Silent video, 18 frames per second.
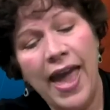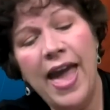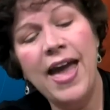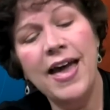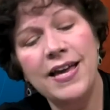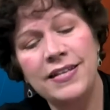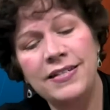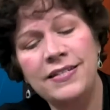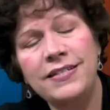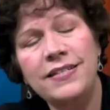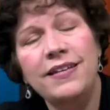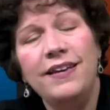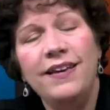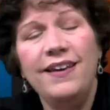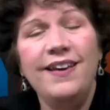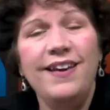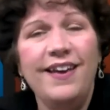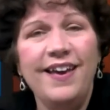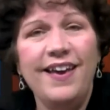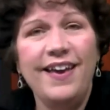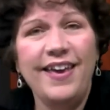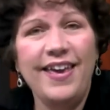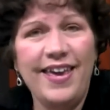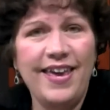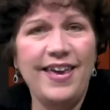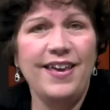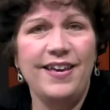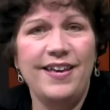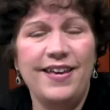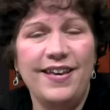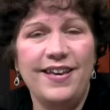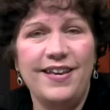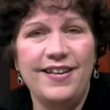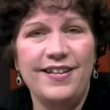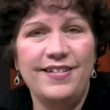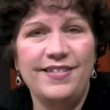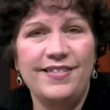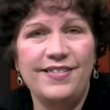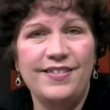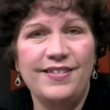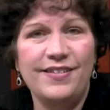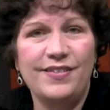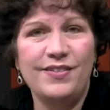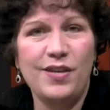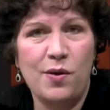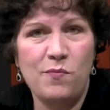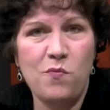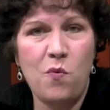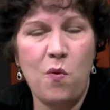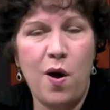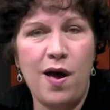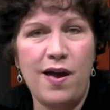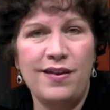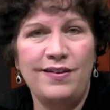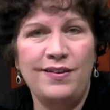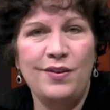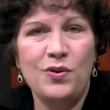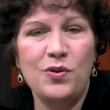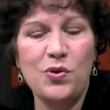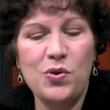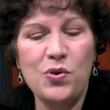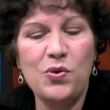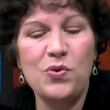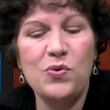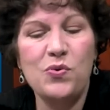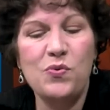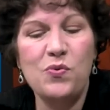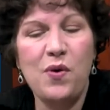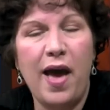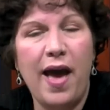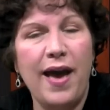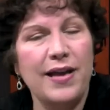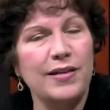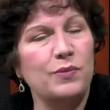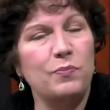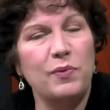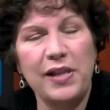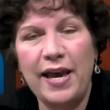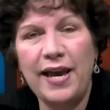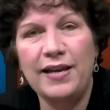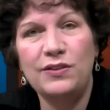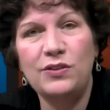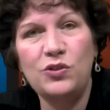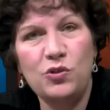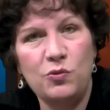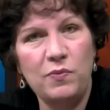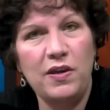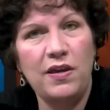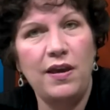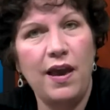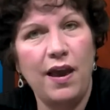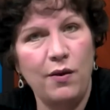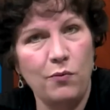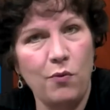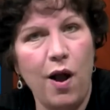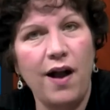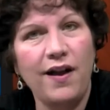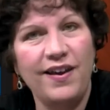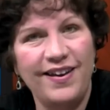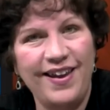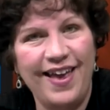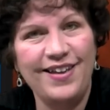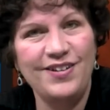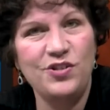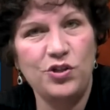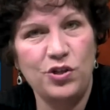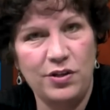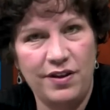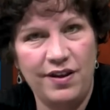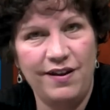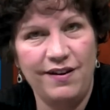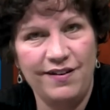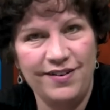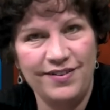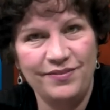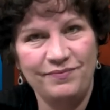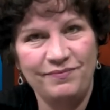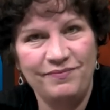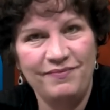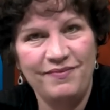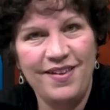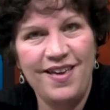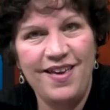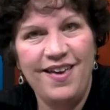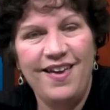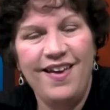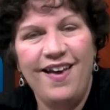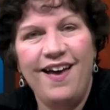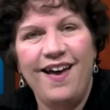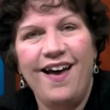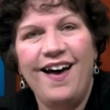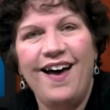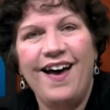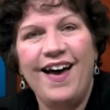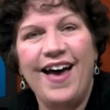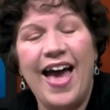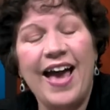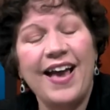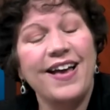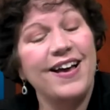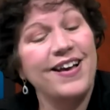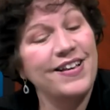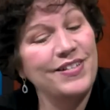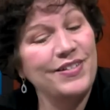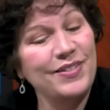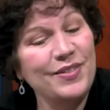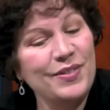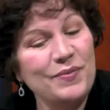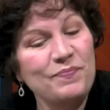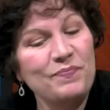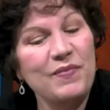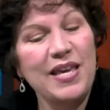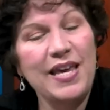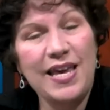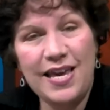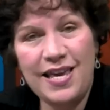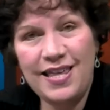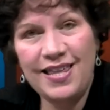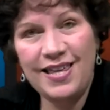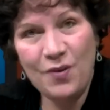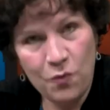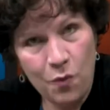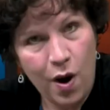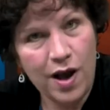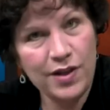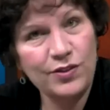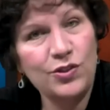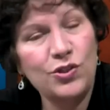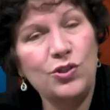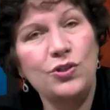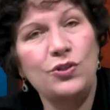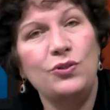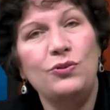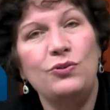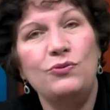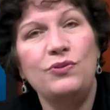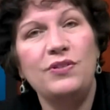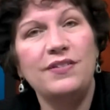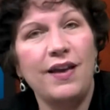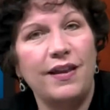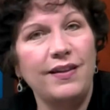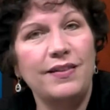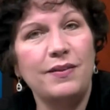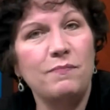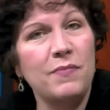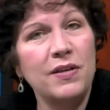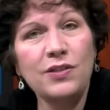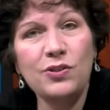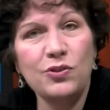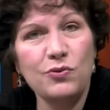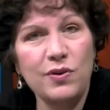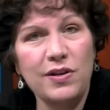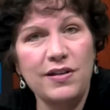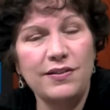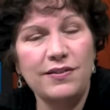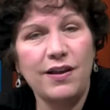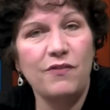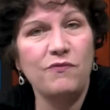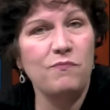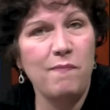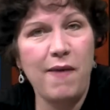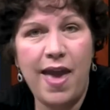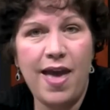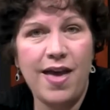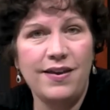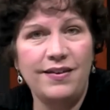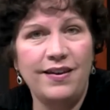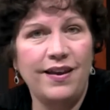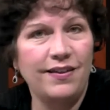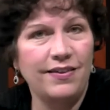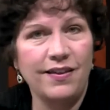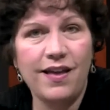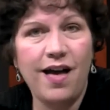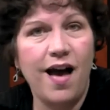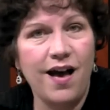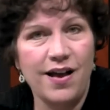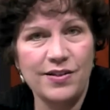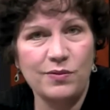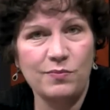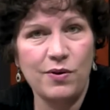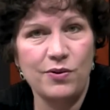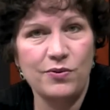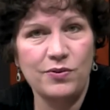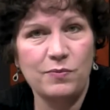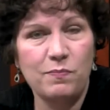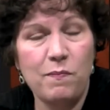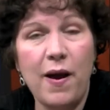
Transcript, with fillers: And he is someone who has plans to be a rocket engineer because uh, he wants to study the mysteries of man in the cosmos.